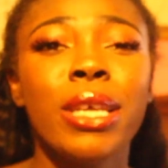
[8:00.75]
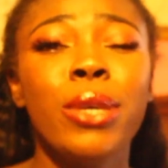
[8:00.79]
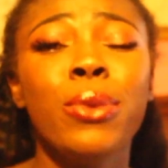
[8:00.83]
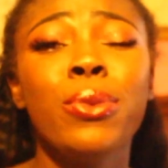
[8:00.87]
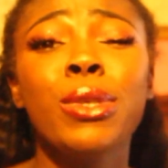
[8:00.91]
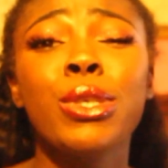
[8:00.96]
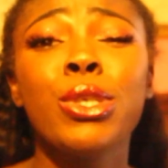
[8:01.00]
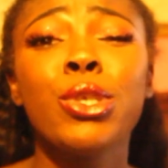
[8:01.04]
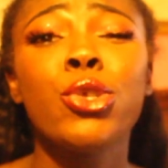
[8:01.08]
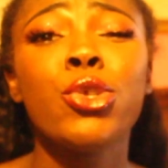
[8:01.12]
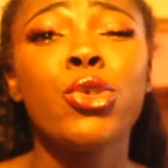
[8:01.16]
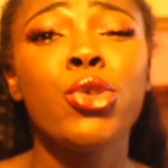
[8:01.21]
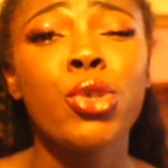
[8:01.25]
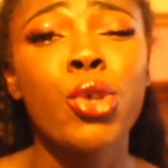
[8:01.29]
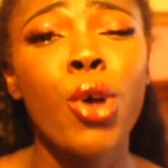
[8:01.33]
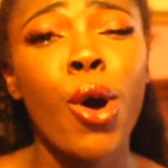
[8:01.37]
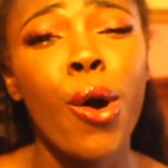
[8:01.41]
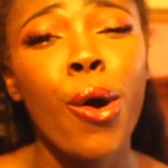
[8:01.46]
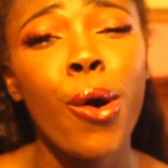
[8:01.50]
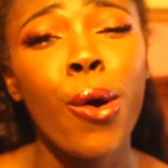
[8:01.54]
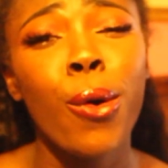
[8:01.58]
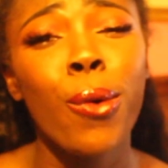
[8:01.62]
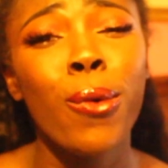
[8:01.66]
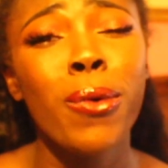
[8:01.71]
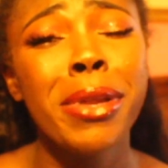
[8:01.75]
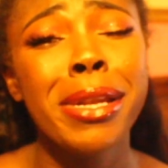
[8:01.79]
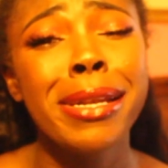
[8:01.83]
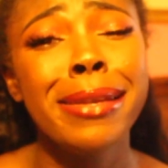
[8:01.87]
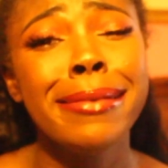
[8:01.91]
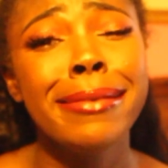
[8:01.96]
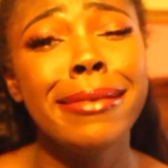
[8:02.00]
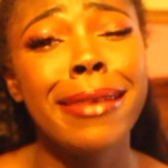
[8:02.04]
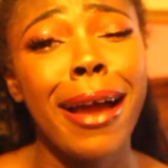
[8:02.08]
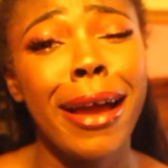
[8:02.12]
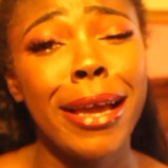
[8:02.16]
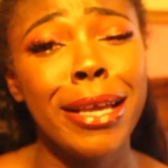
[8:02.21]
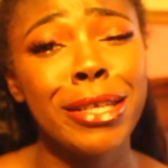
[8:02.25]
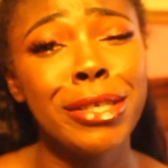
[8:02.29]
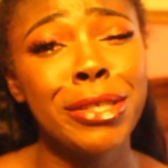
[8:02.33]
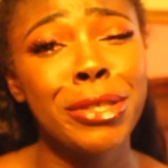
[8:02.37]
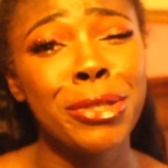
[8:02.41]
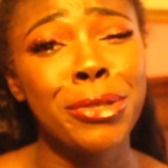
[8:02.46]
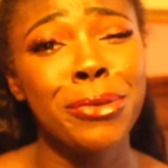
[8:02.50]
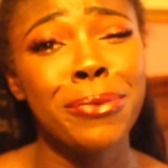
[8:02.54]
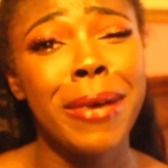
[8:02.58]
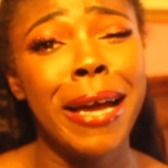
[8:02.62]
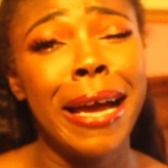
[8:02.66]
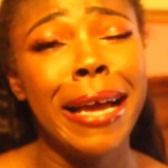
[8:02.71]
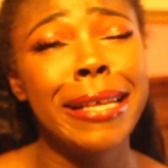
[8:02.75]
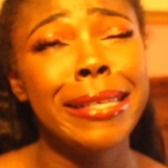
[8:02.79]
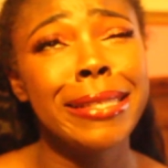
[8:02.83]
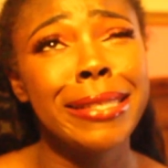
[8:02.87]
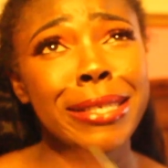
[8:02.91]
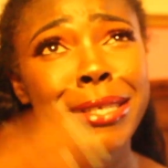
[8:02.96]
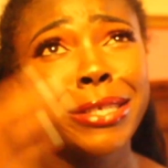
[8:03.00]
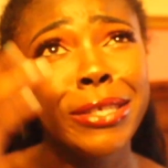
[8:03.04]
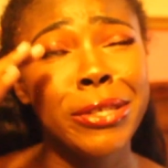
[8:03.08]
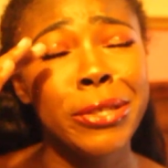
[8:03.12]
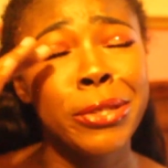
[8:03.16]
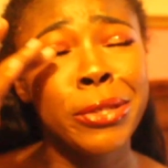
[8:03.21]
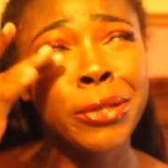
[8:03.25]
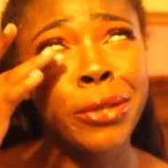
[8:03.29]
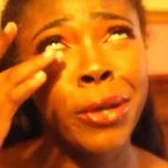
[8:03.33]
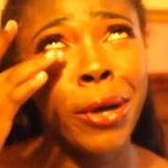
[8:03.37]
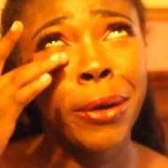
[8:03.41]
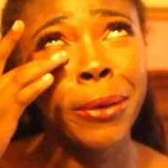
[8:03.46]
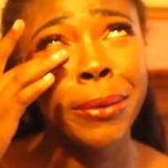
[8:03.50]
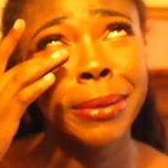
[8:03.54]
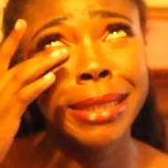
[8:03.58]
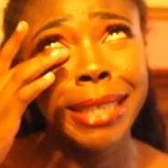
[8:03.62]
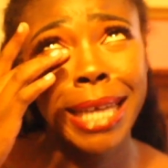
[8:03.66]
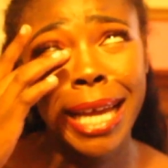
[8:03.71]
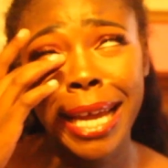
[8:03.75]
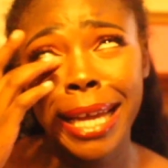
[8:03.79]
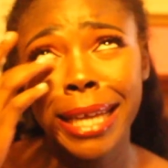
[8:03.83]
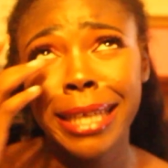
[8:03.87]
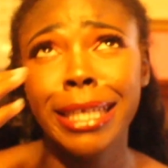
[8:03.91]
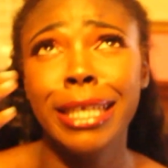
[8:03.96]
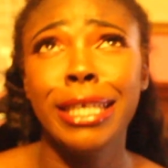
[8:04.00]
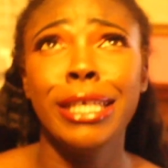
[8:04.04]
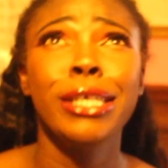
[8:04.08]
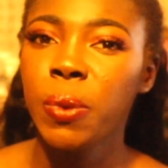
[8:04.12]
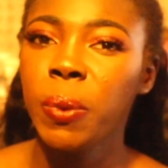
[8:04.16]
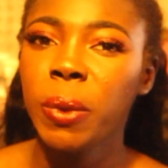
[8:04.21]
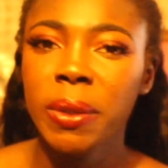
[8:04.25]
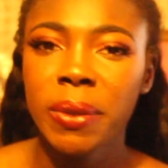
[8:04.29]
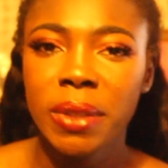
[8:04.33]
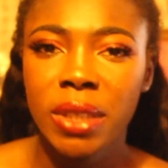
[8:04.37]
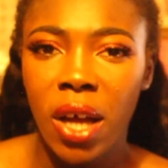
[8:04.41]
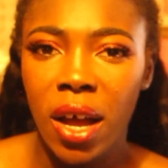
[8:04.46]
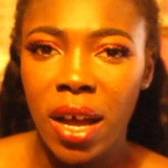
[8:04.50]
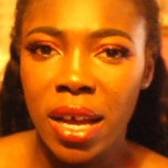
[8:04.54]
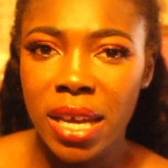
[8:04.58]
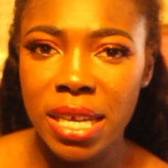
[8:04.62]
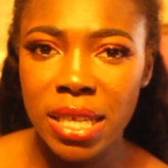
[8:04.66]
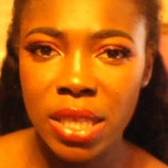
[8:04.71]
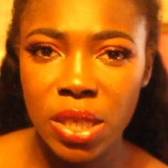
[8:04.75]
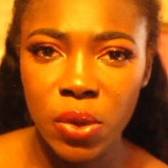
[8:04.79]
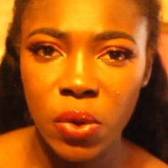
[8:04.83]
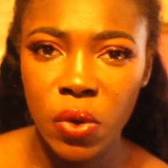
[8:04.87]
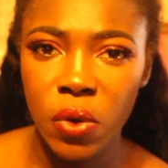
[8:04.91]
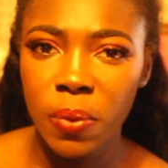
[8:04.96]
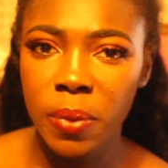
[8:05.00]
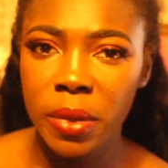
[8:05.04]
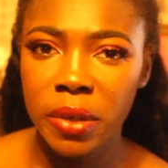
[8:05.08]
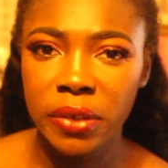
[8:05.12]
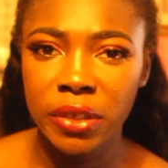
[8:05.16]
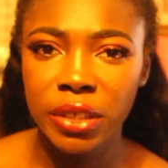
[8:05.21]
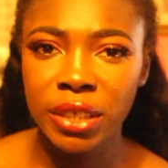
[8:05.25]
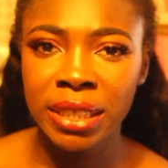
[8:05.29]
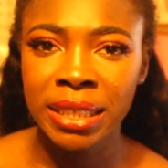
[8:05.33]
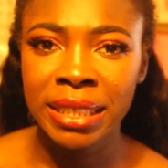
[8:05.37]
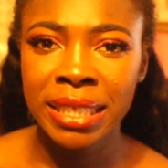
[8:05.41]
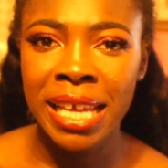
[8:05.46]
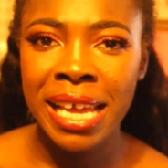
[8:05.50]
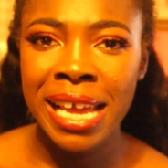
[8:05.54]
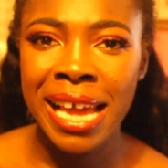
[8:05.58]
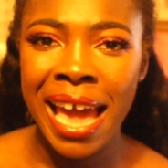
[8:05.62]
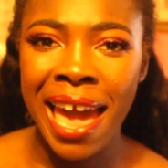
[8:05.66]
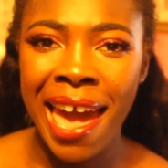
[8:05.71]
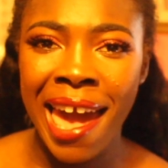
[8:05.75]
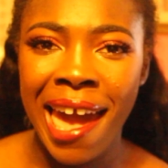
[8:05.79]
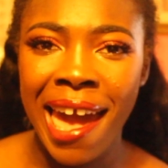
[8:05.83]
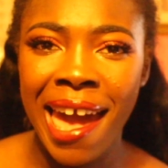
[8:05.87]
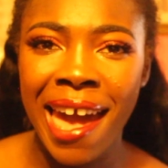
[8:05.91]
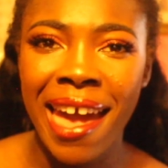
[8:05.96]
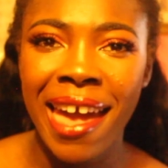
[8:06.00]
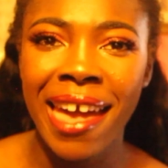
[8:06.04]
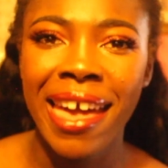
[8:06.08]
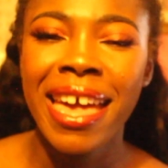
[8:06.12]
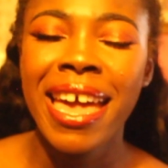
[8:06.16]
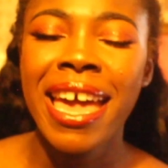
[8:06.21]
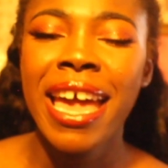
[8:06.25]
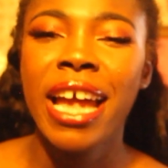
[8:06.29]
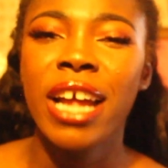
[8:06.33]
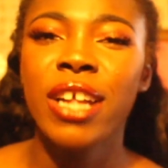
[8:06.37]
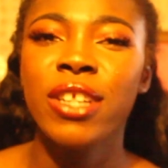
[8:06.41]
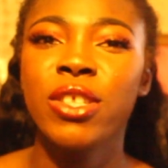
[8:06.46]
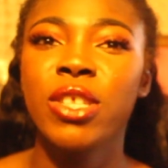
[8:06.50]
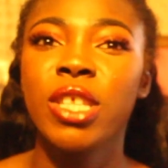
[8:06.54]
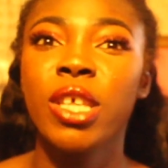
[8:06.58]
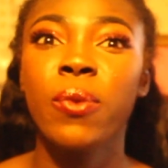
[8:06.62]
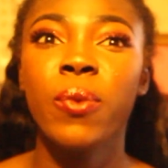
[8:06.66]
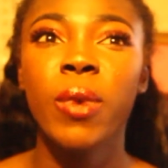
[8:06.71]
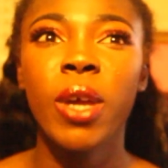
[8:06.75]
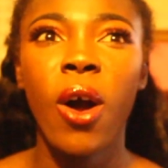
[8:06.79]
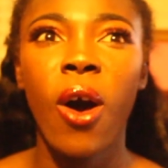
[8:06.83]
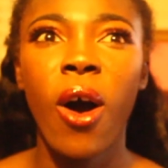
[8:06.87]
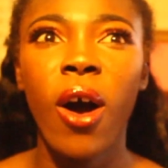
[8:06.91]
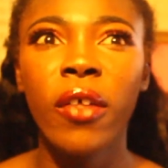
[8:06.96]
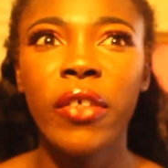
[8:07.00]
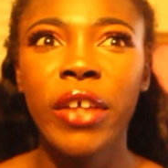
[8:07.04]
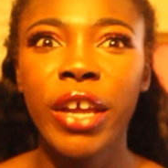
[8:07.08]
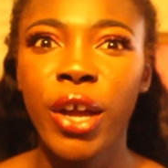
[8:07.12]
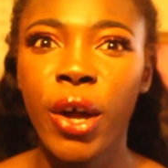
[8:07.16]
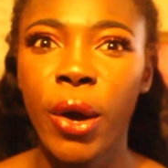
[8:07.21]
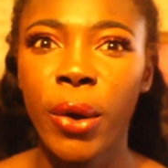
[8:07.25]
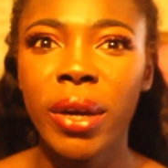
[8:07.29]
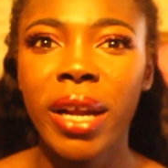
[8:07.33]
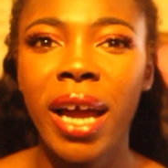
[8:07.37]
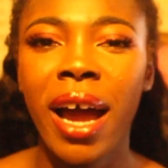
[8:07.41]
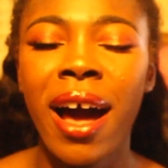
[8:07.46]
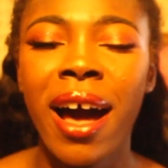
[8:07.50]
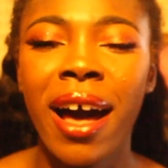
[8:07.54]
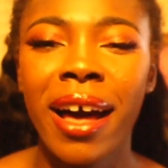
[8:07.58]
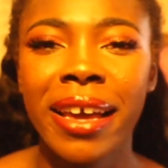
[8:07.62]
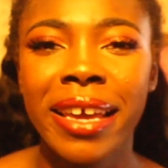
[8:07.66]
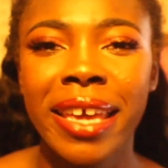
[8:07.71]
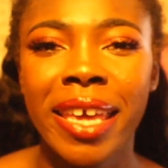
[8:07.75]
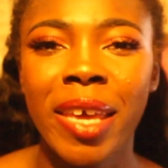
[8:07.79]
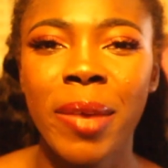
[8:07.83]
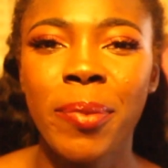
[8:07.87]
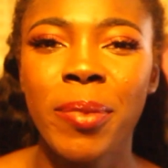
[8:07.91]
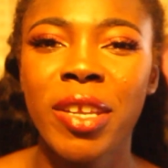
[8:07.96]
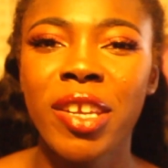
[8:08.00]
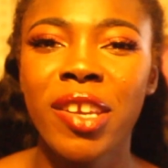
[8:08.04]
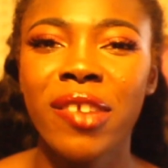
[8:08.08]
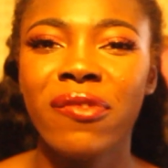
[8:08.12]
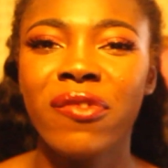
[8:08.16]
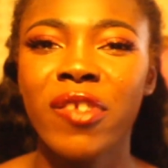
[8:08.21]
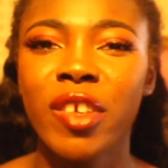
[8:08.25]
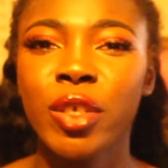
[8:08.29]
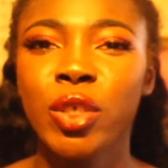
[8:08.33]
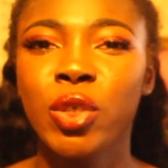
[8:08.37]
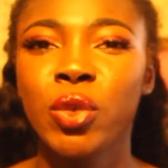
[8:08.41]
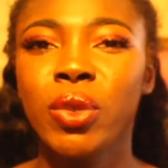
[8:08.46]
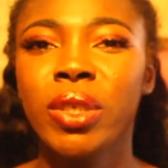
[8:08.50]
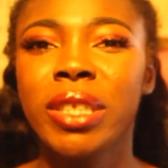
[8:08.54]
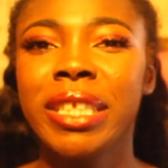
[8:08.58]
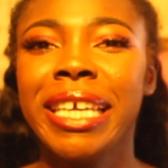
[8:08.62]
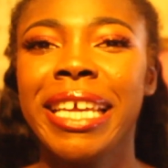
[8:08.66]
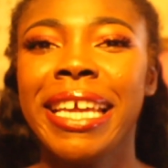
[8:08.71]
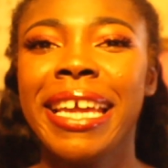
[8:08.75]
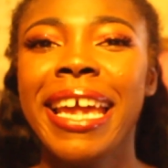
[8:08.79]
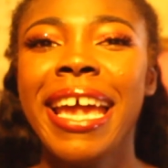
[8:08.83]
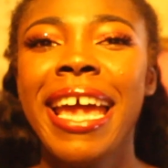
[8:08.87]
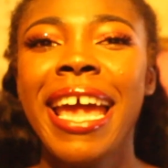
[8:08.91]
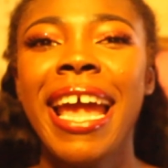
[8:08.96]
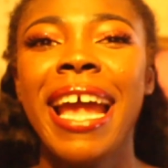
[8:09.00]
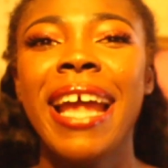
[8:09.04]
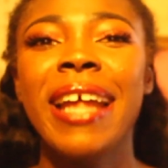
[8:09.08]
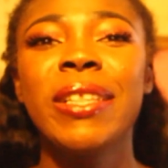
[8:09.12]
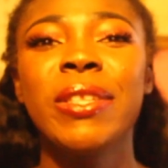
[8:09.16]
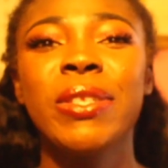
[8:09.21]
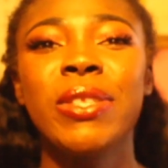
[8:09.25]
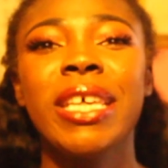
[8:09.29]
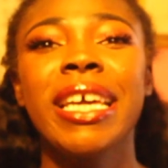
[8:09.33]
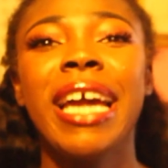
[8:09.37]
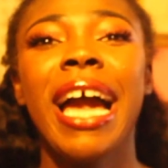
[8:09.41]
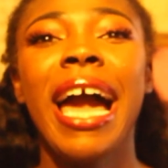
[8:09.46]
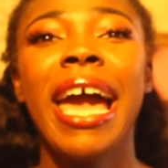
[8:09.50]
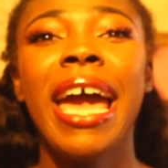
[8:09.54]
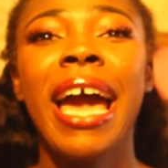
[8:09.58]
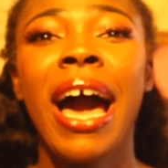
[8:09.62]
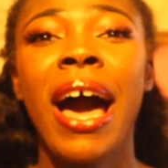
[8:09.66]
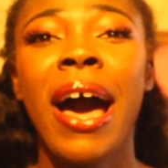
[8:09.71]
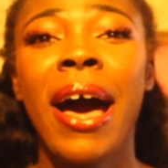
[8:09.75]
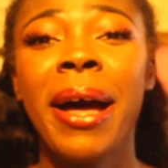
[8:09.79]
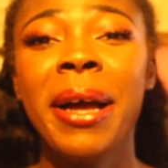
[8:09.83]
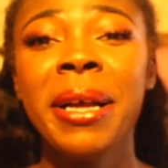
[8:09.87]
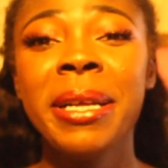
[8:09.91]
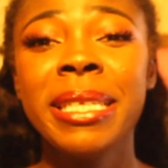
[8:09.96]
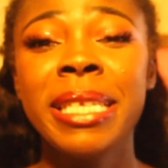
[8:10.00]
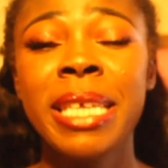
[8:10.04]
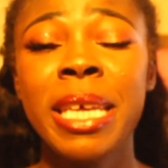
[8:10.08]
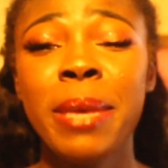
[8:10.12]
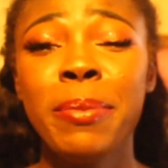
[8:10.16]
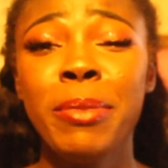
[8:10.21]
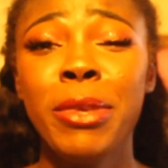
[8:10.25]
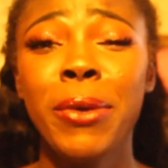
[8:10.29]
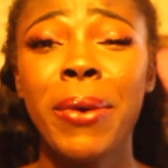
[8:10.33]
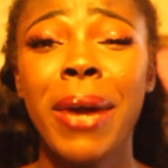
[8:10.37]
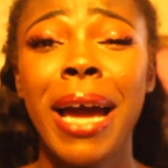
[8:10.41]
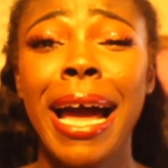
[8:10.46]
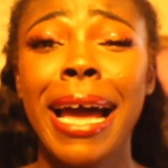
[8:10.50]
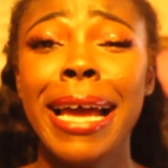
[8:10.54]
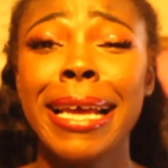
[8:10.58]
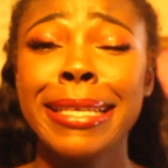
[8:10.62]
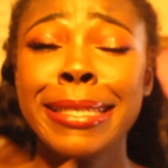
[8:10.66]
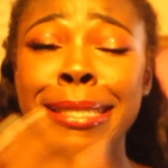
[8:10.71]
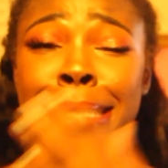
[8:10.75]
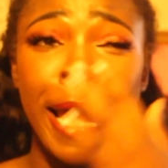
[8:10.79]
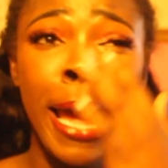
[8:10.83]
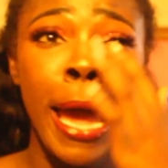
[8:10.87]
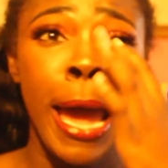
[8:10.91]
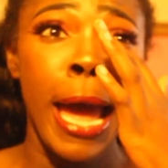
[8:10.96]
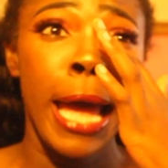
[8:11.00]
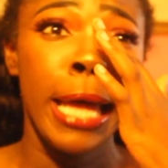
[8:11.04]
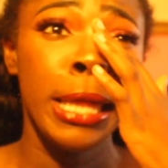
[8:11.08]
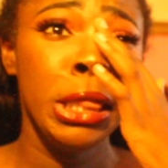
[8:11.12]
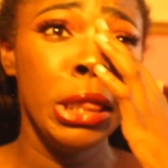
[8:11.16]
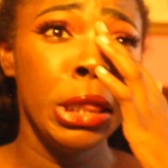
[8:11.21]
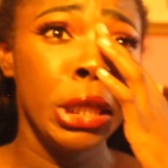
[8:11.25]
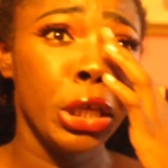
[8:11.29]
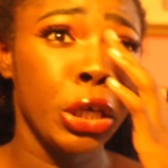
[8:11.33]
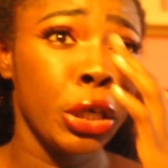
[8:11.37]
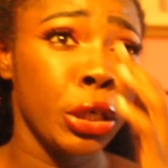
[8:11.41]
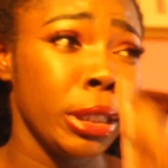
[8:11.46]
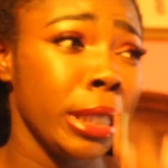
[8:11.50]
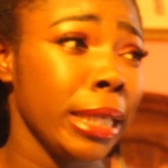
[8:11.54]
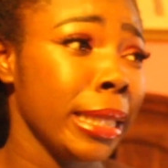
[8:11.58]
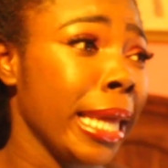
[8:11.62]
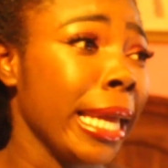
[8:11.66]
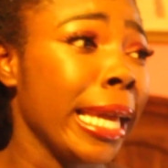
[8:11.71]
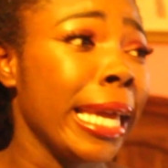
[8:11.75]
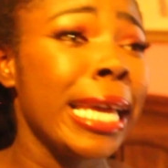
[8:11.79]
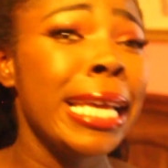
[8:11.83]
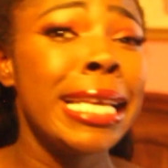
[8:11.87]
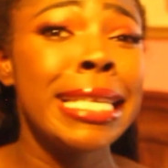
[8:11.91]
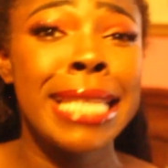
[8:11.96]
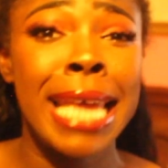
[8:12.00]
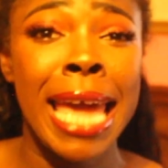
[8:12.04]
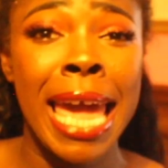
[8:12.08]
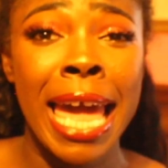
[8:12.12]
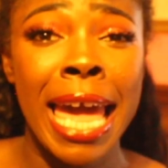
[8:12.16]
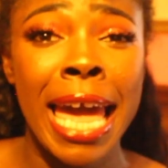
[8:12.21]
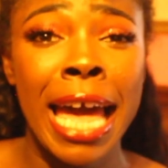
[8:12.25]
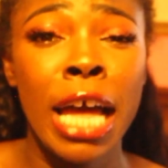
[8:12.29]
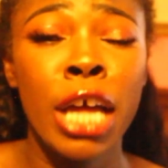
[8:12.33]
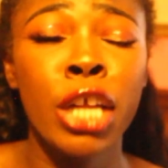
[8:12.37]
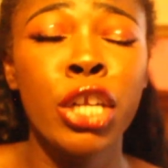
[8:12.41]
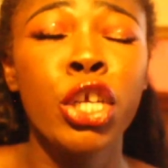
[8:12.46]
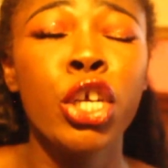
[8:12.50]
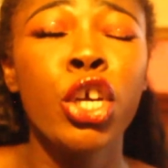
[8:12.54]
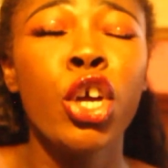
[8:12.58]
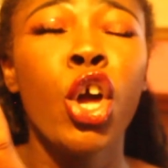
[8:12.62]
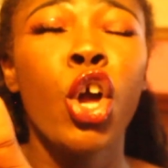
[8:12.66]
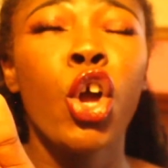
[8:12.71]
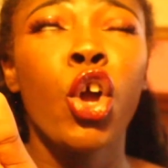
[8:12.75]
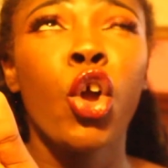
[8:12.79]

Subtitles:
He was so nice, you guys. He's so tiny. So we were talking to him, we were just saying hey, and it's like we all like go to hug him individually, and it's like I hugged him, you guys, and literally like his hand